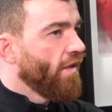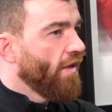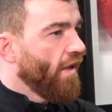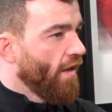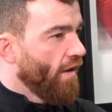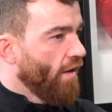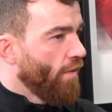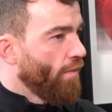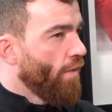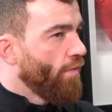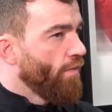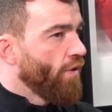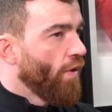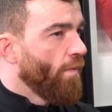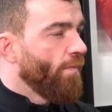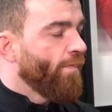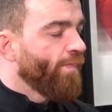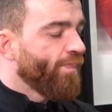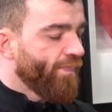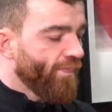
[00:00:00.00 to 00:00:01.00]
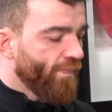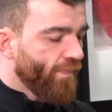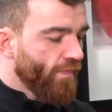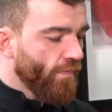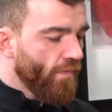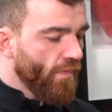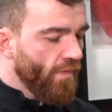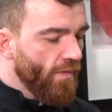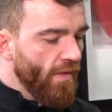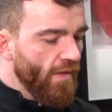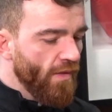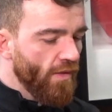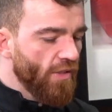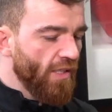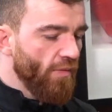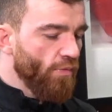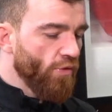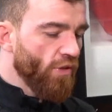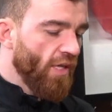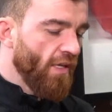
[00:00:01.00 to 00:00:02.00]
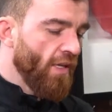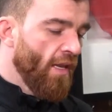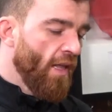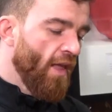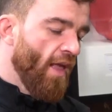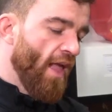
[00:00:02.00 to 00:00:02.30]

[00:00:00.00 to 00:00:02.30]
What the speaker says: and I'm on my own. Steve was saying,